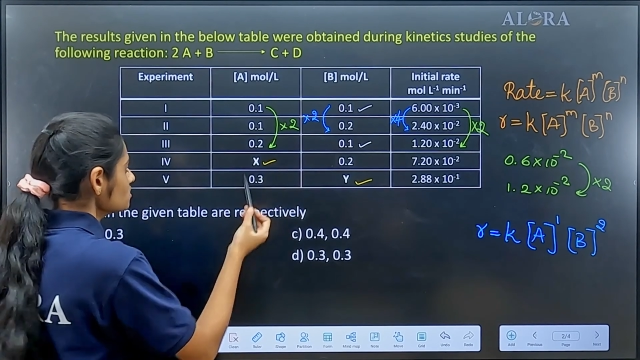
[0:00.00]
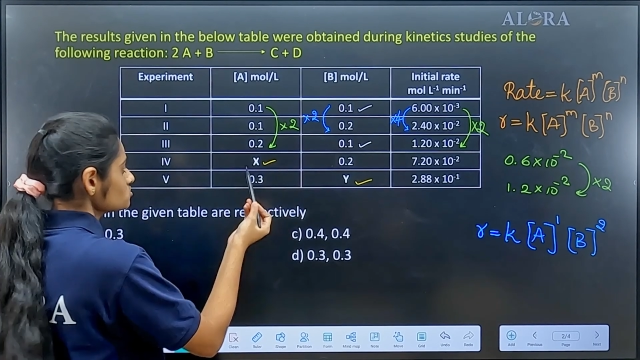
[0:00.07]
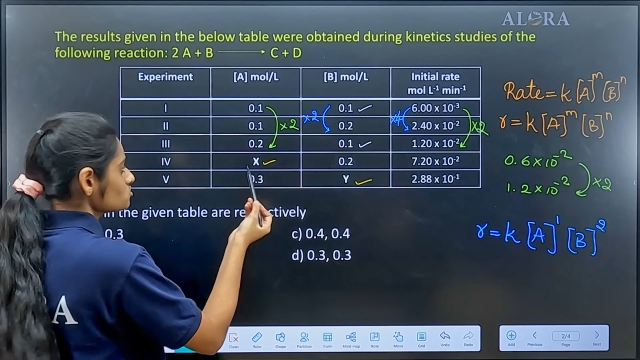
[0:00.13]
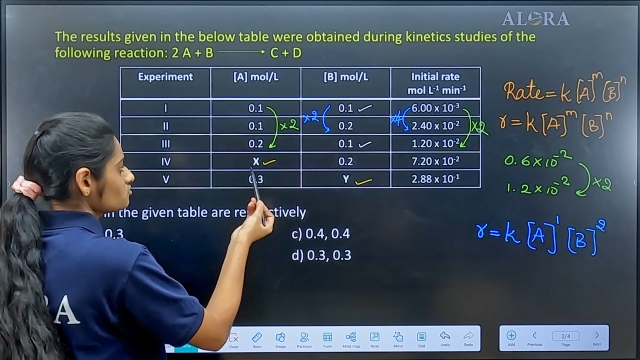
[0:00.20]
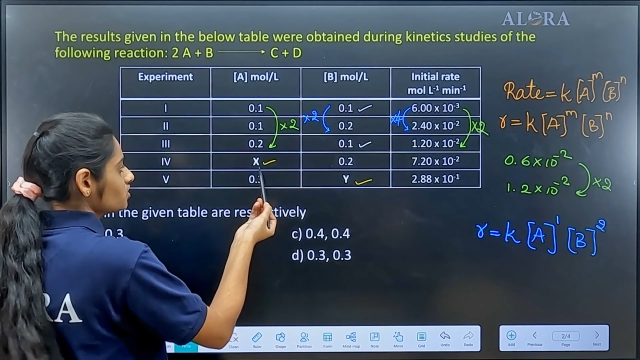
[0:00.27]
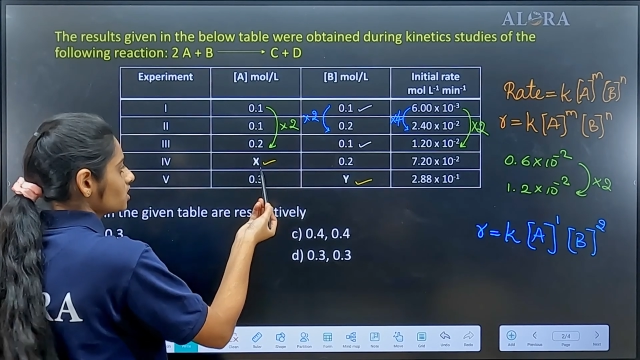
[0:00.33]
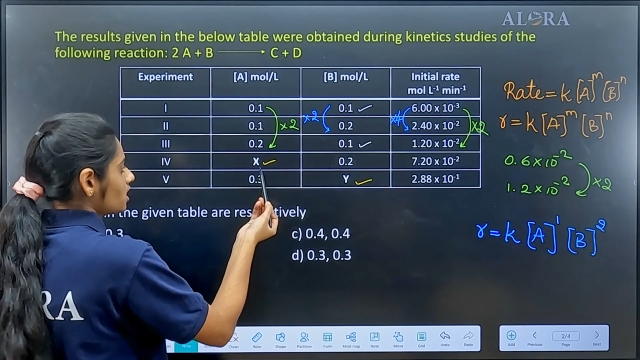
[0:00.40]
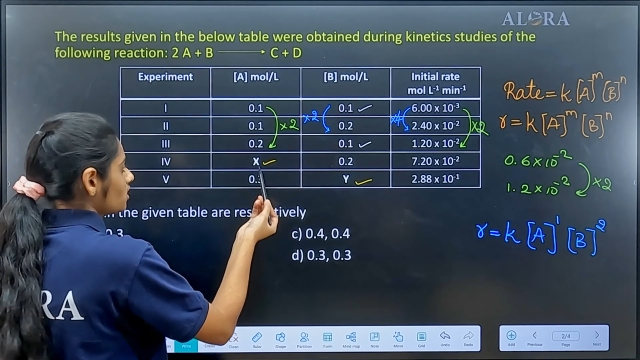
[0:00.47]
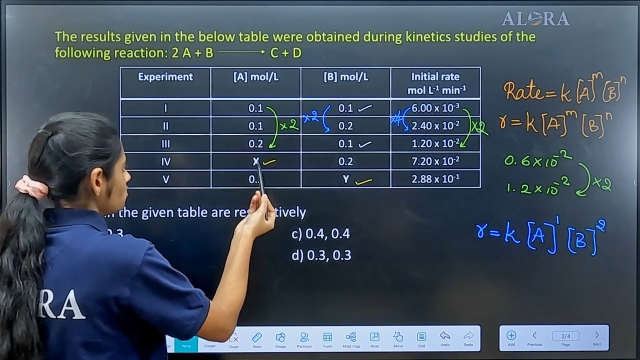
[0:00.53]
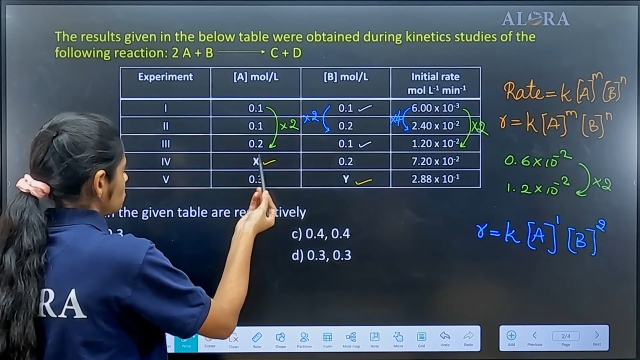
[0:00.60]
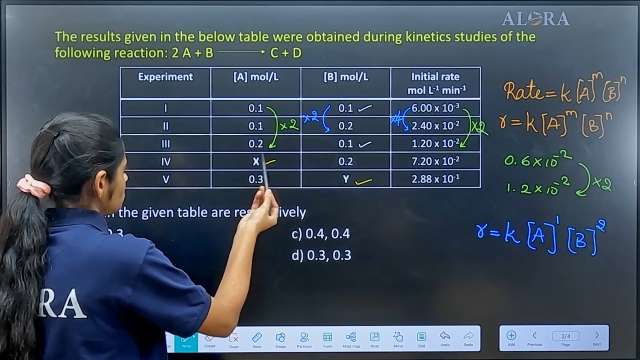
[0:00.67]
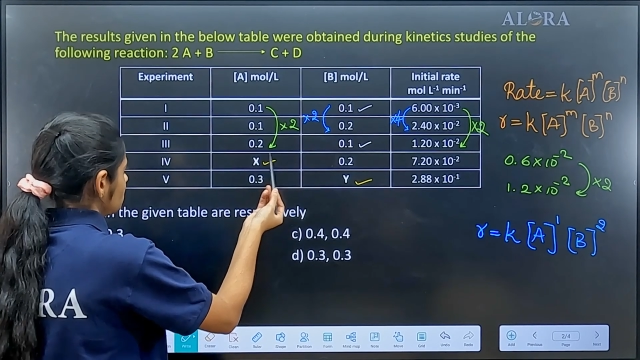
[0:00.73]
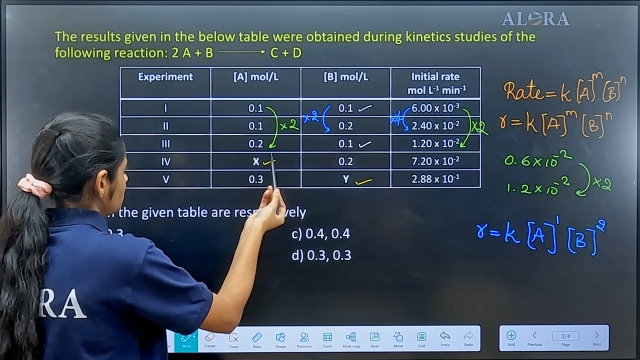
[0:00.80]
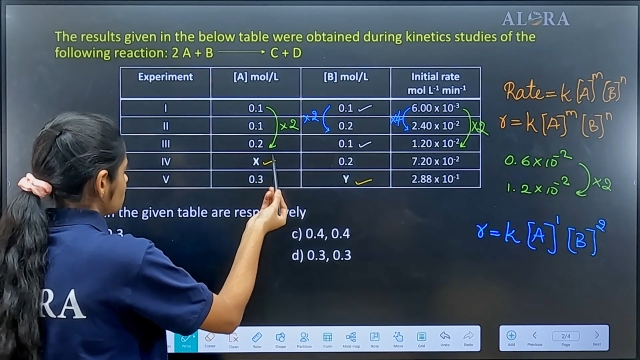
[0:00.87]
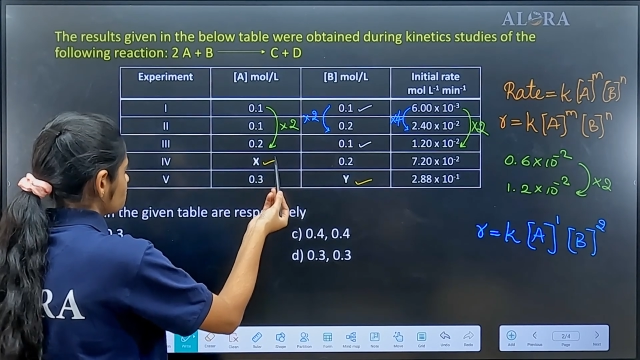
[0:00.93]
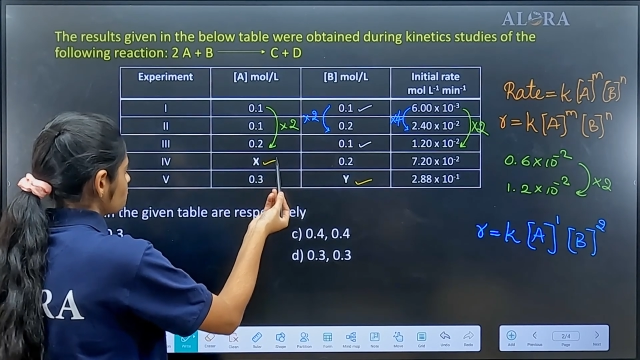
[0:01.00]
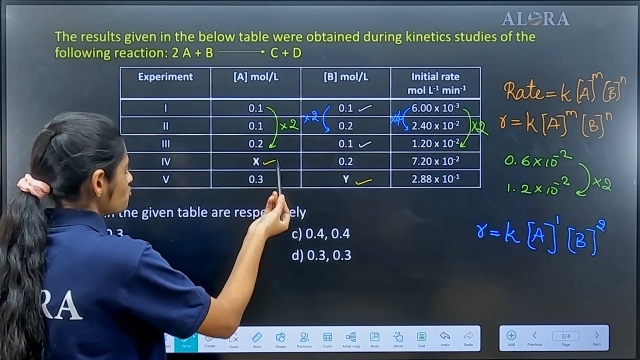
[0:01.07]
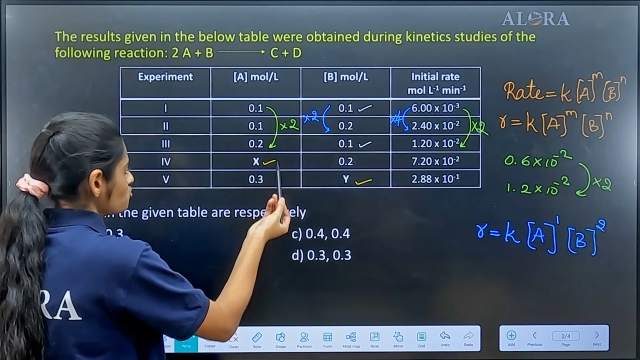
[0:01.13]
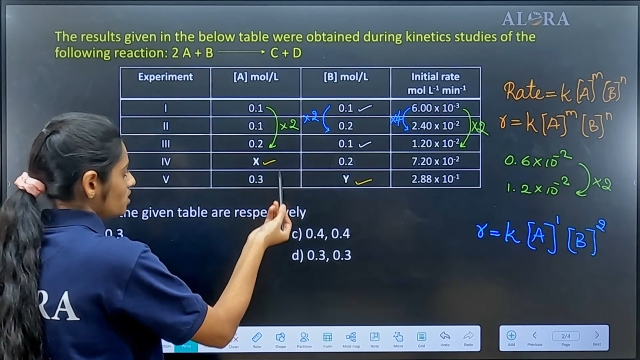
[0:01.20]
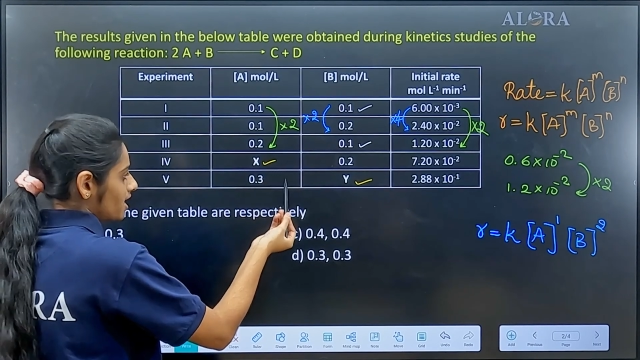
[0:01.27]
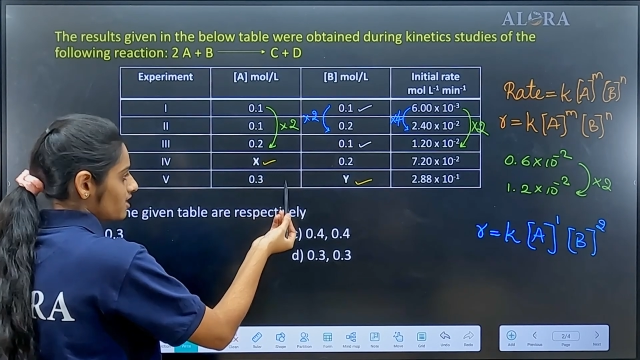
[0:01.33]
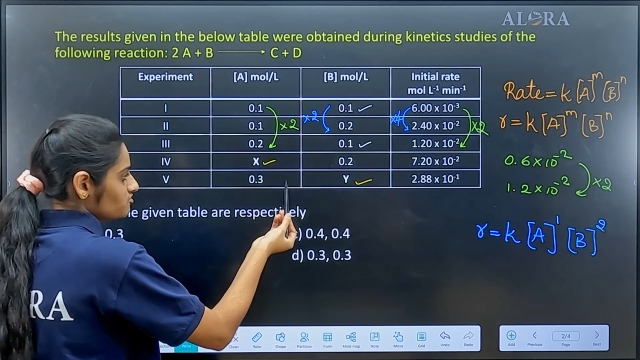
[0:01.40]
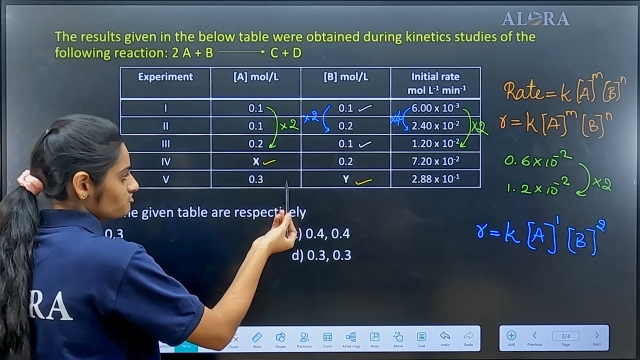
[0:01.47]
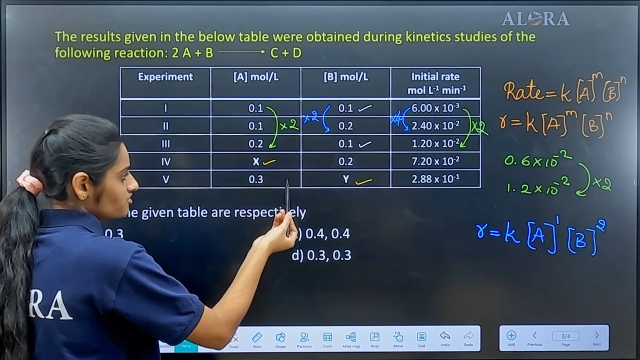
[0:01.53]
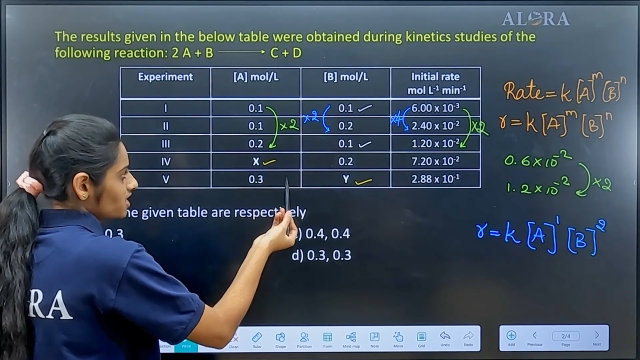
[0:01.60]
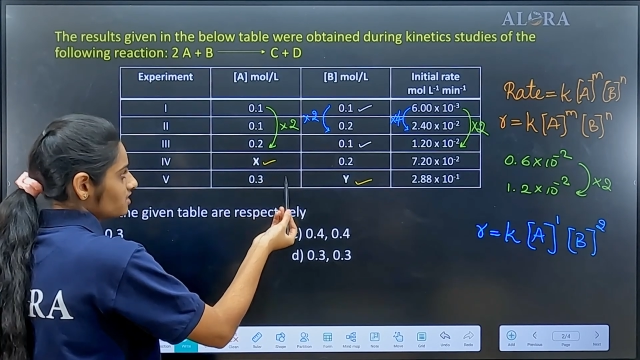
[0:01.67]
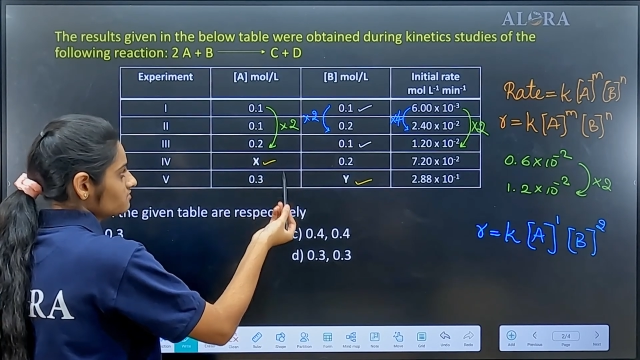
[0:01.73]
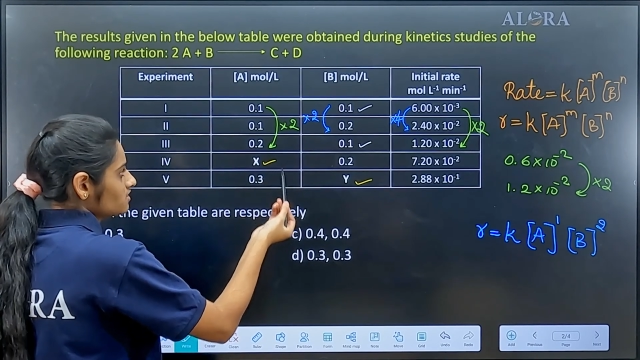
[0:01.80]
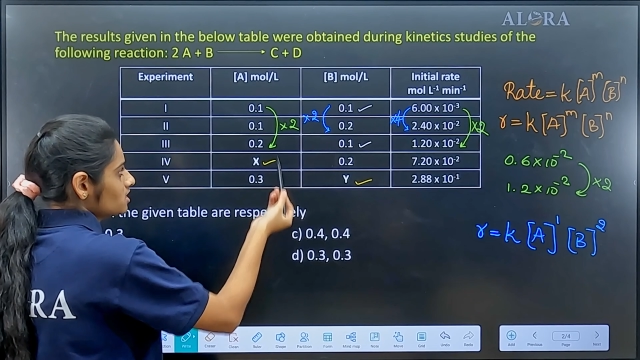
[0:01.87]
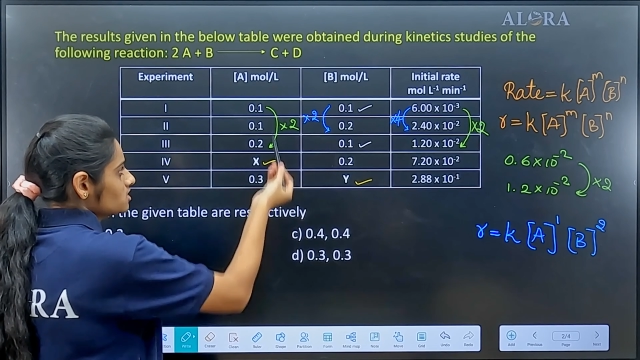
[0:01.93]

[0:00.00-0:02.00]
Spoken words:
So we cannot take 4 and 5.